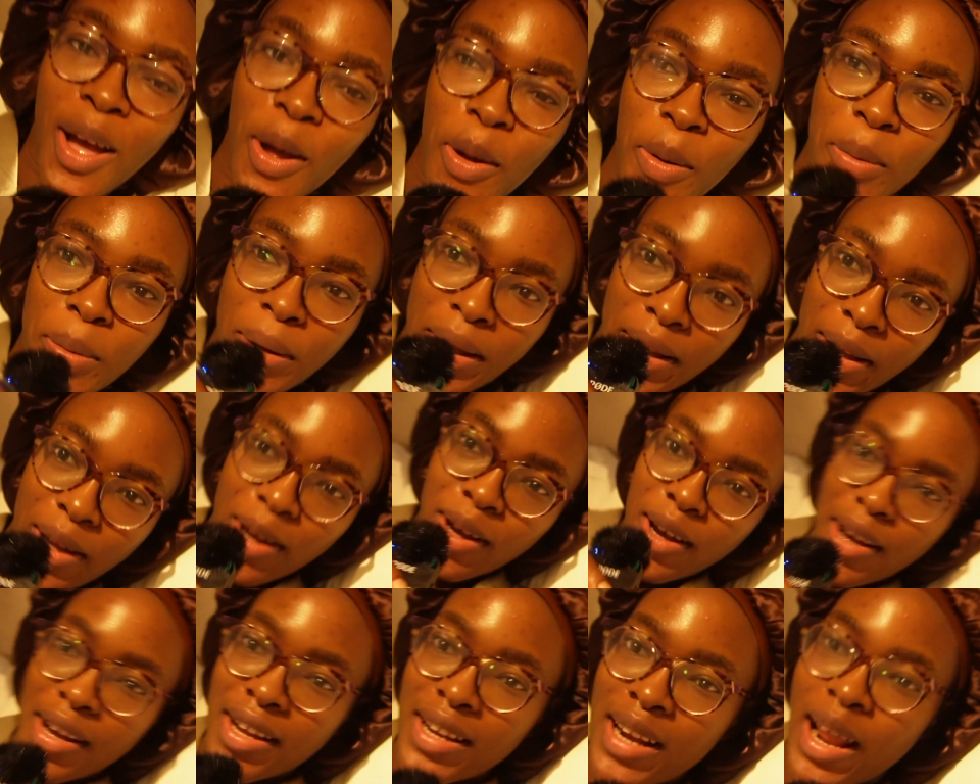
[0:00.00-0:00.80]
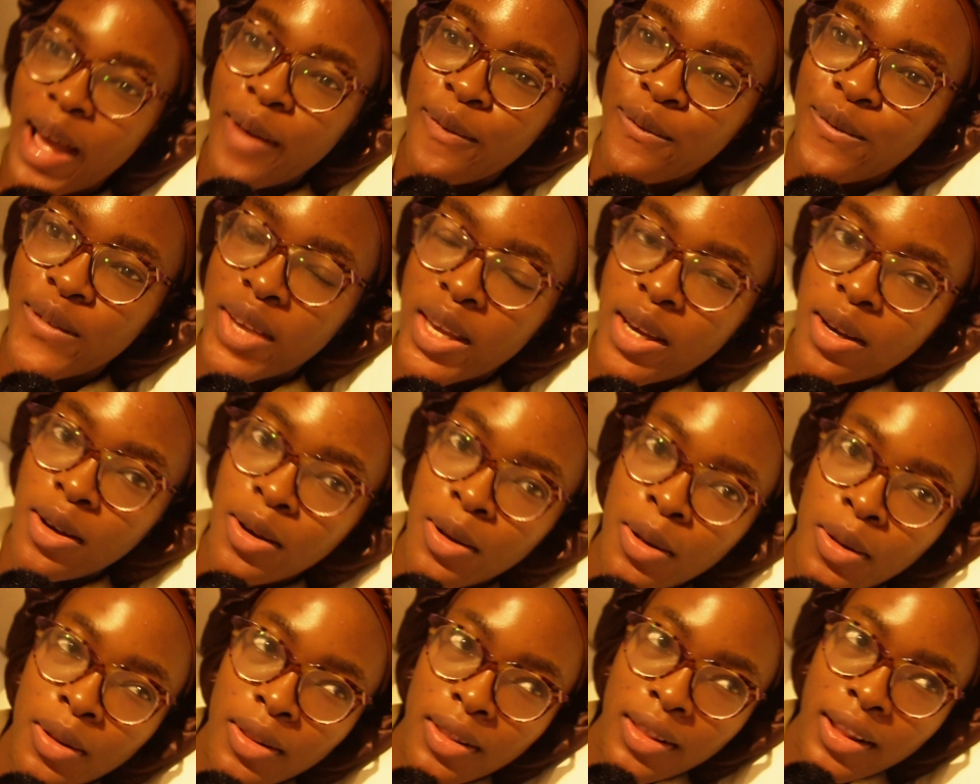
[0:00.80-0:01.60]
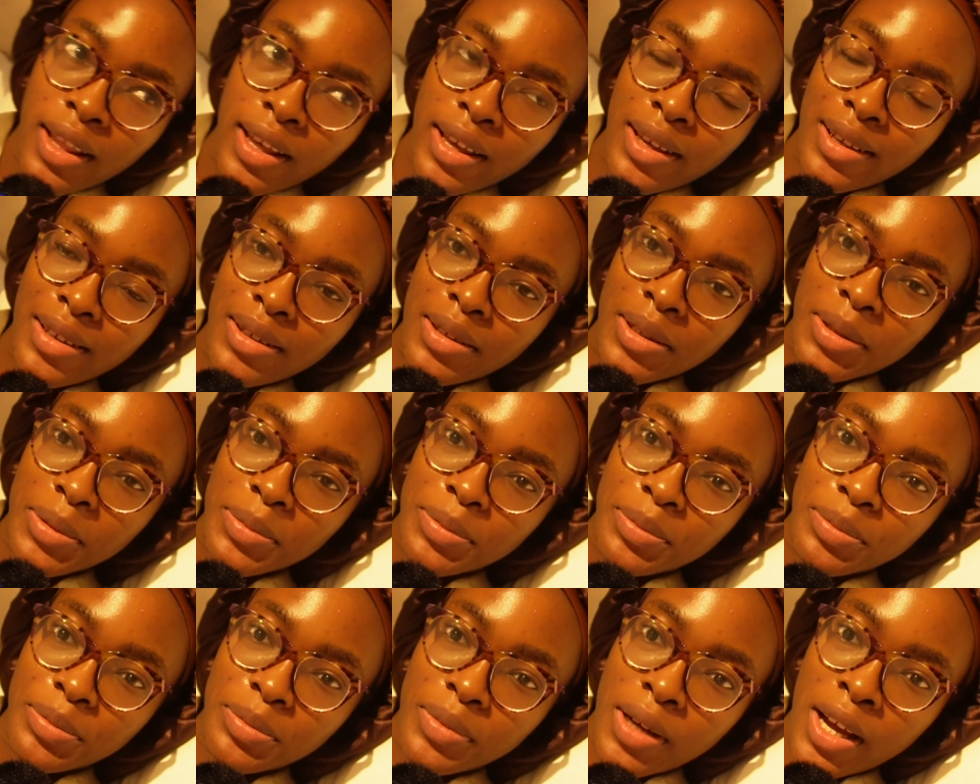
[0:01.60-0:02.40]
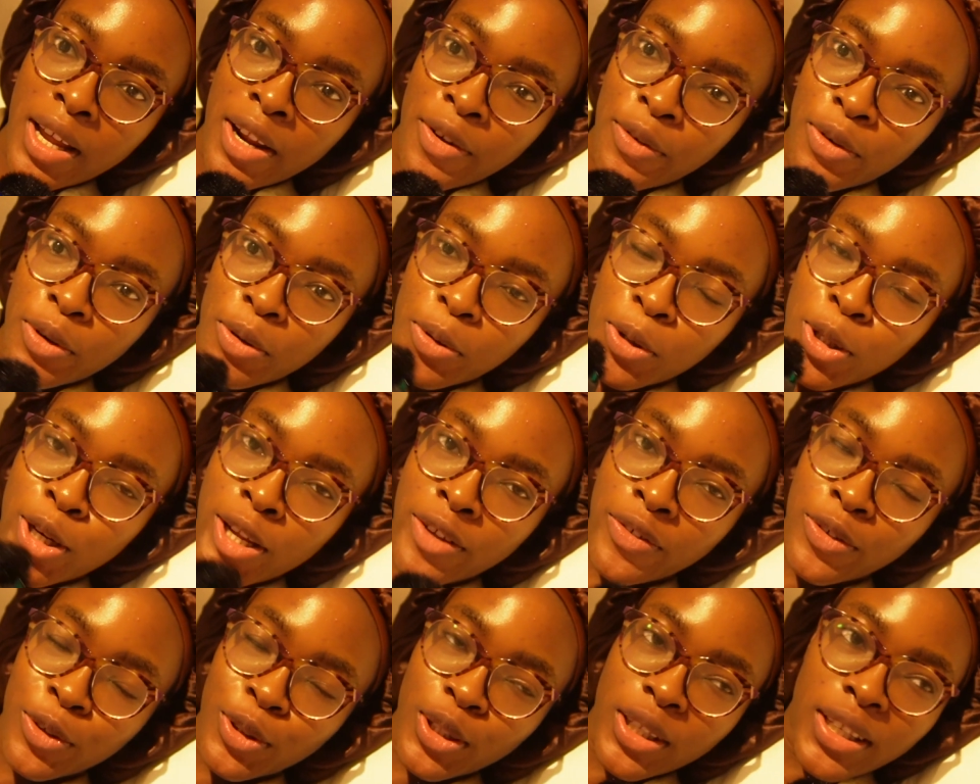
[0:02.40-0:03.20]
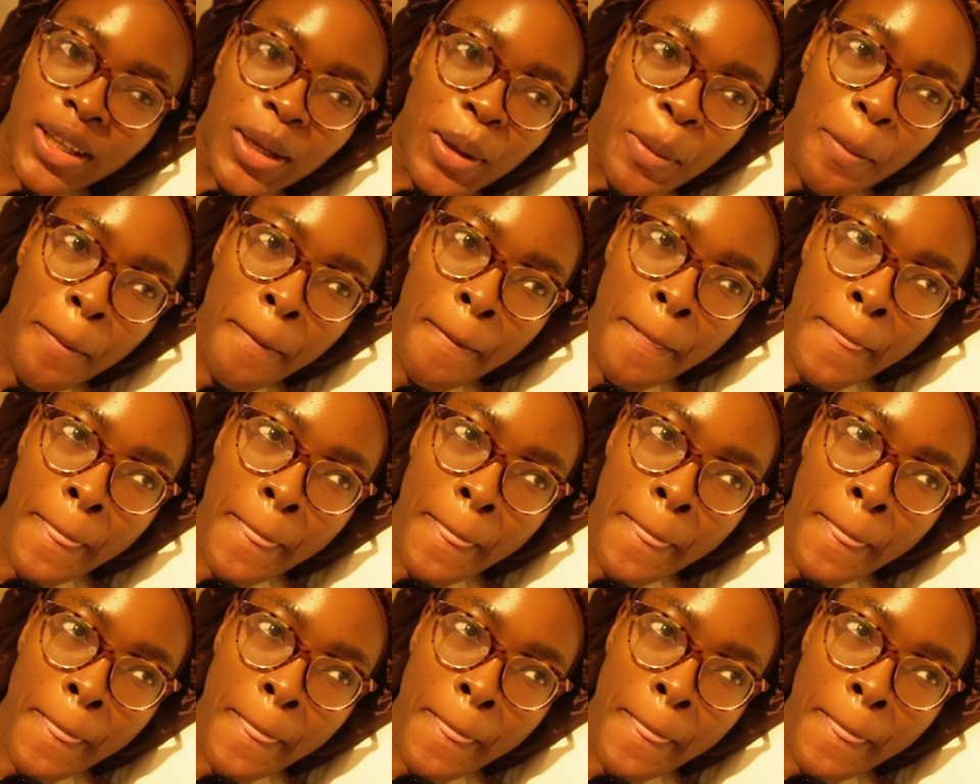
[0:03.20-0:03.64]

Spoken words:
Oh my god. I feel like, I don't even know what I feel like.